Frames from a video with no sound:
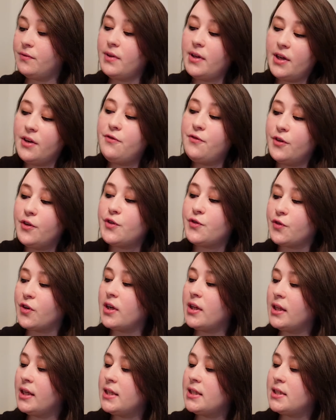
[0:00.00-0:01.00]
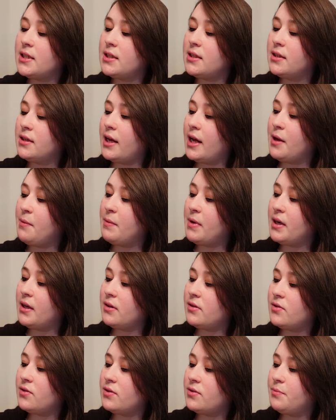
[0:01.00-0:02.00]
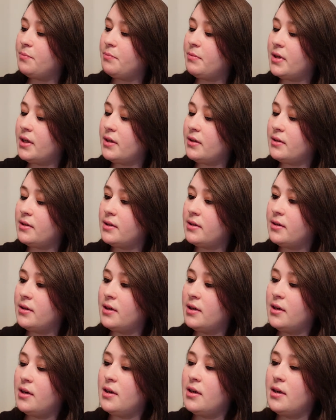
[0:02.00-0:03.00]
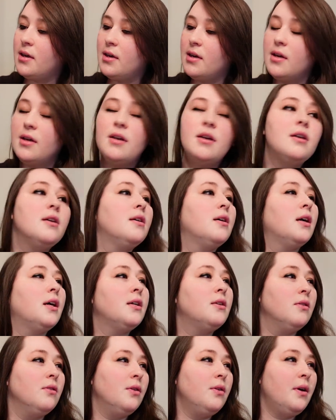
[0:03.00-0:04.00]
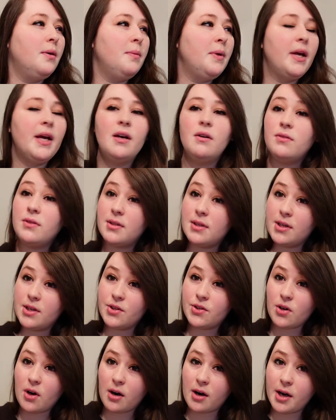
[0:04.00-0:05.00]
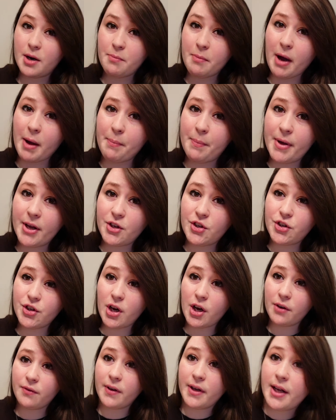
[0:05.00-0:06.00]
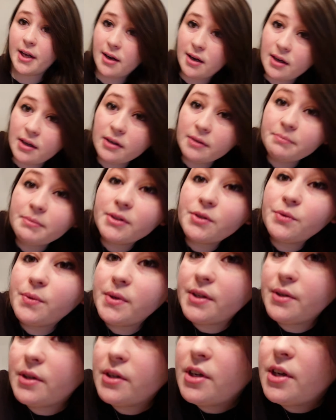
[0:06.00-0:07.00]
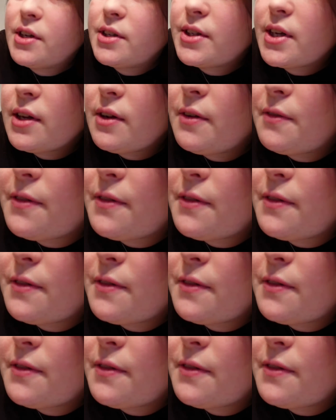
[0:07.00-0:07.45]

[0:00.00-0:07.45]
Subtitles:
infuse for at least 8 minutes, but I don't know how many ounces are in my pitcher over here, but we shall